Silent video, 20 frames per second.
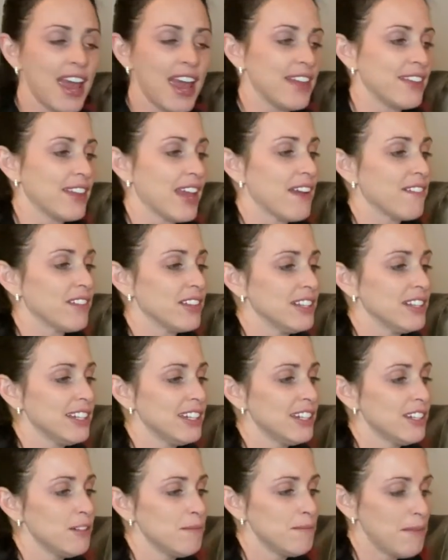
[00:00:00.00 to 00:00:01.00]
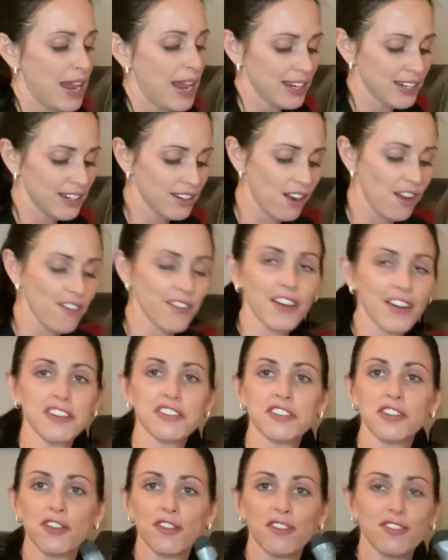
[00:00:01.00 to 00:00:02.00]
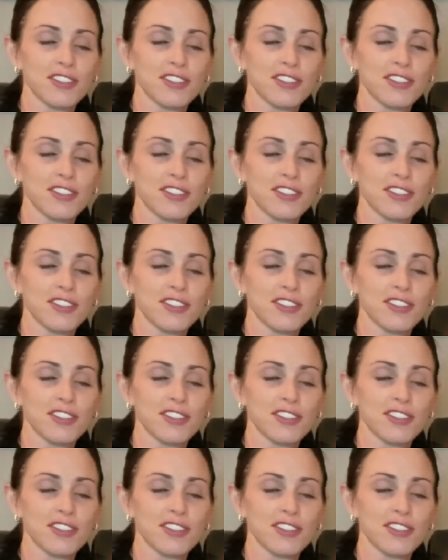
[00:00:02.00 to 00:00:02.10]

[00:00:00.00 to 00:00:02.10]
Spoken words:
and they have a little magnet on there, so they'll